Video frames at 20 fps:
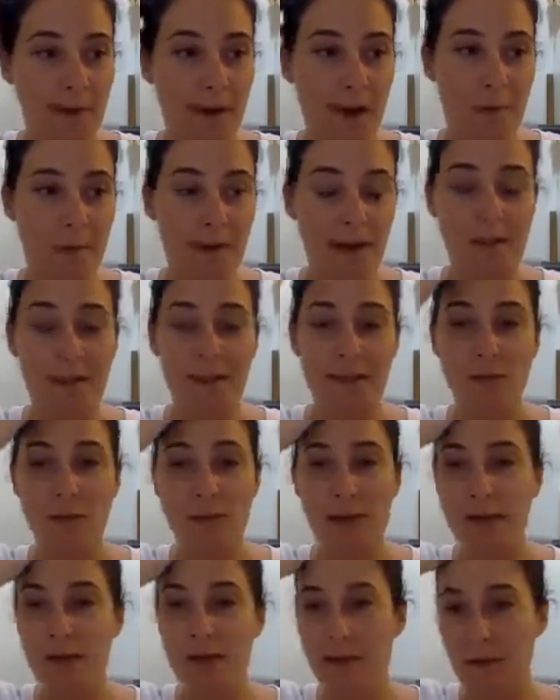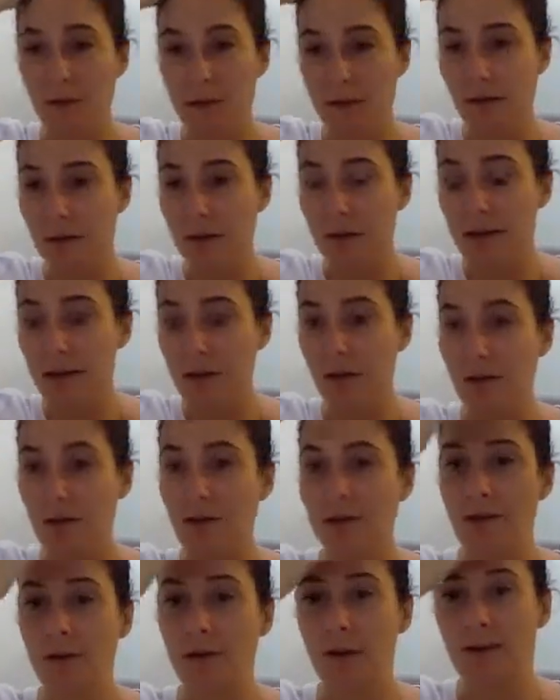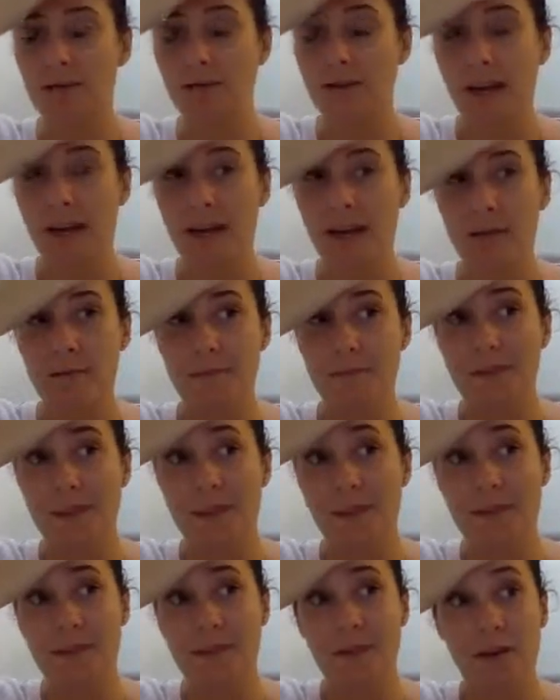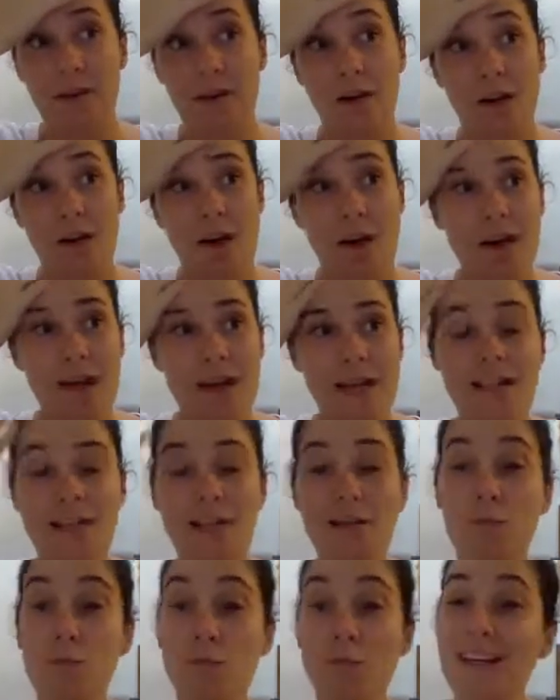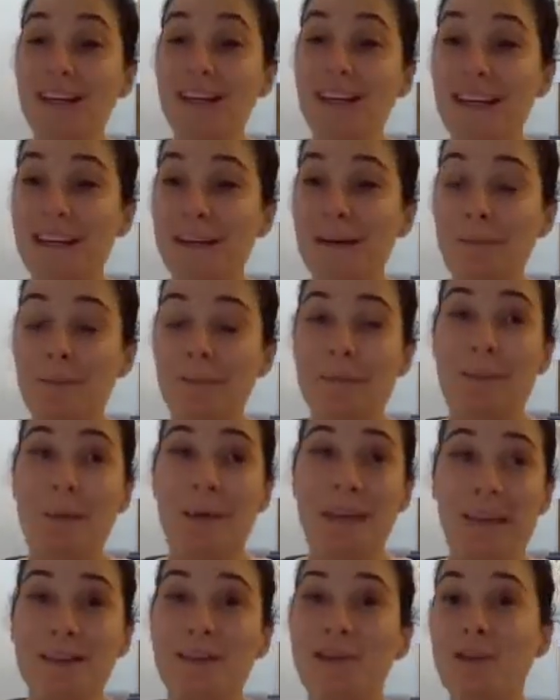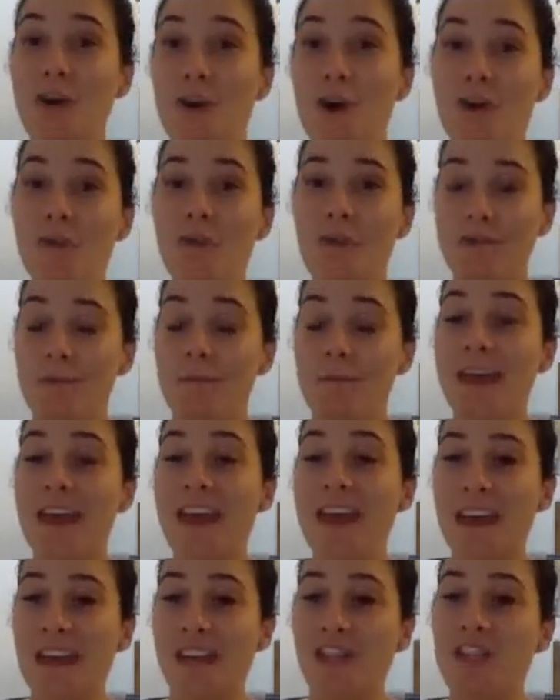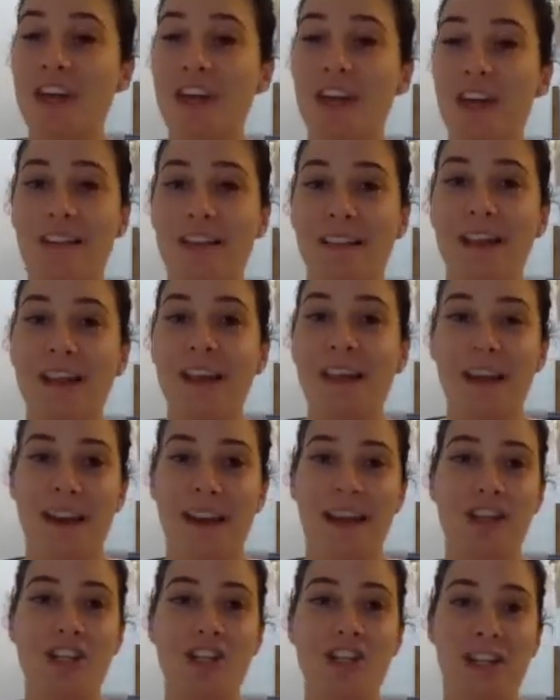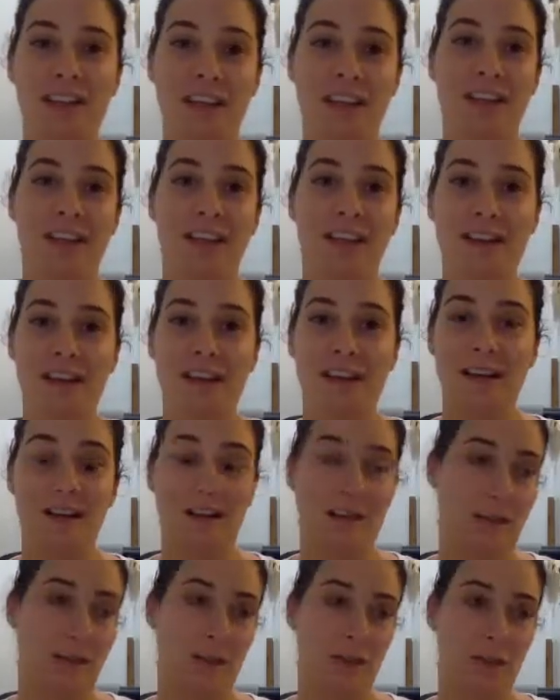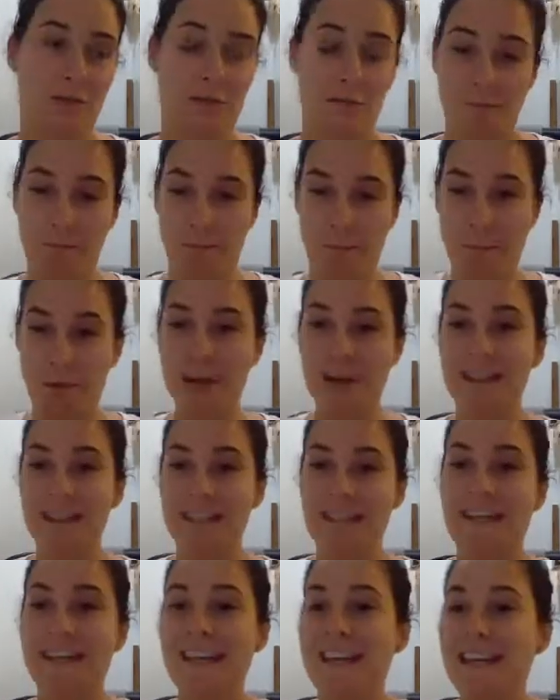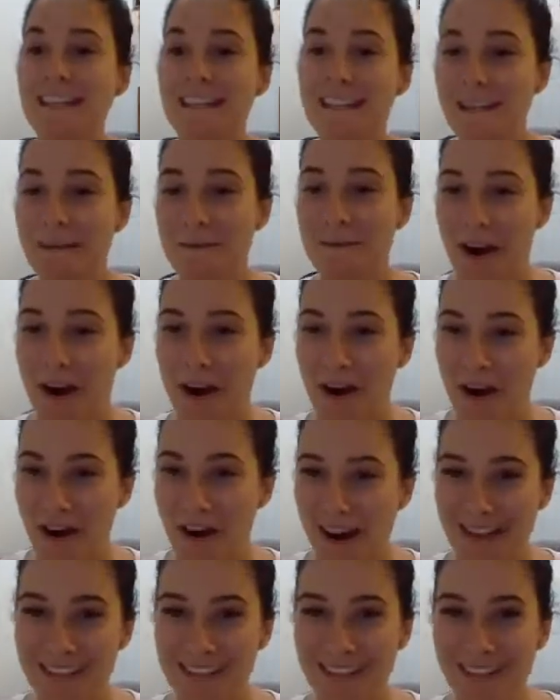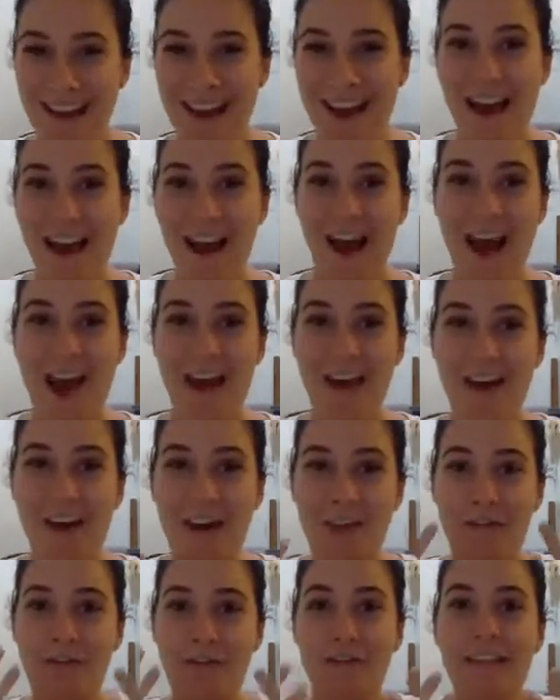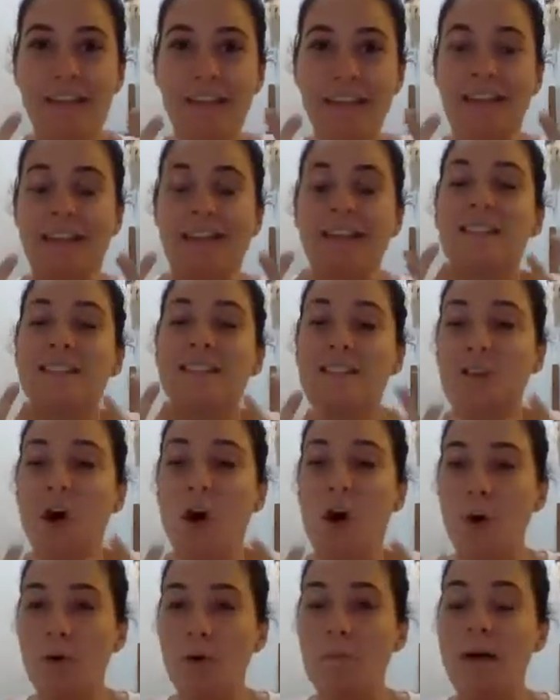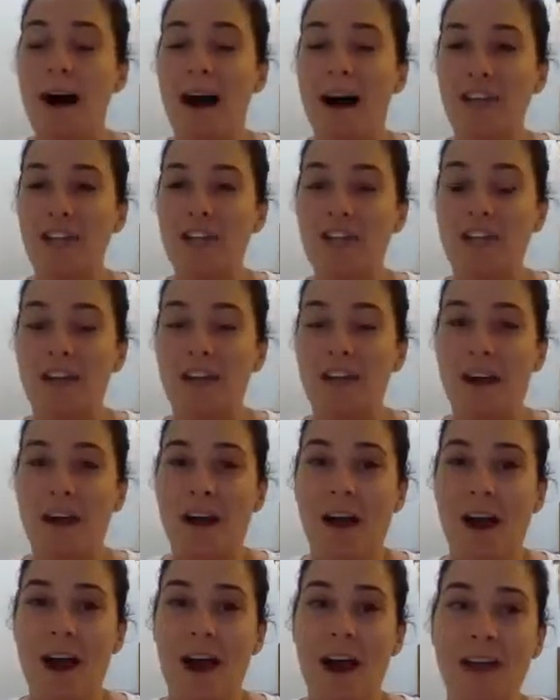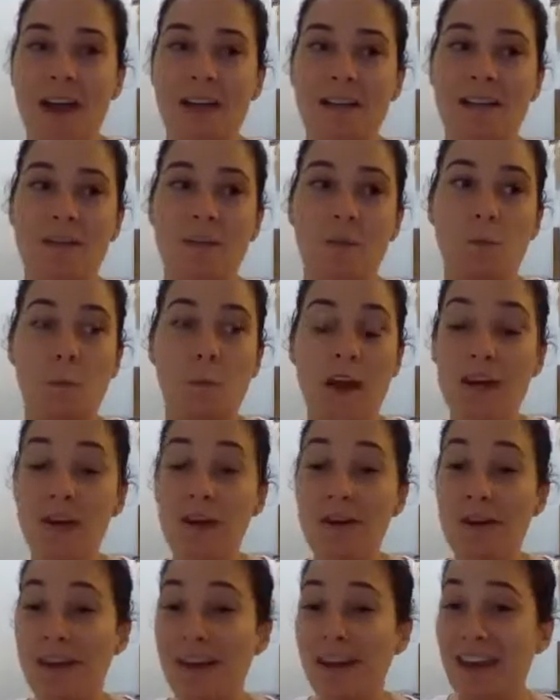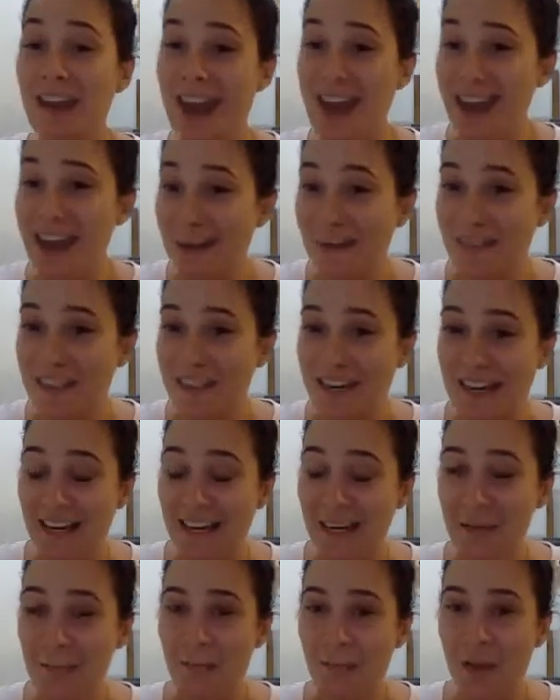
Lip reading: about this regularly with my girls going for NMD. So it's a really big song for me energetically. It actually brings tears to my eyes and I feel it so much. And when you hit NMD,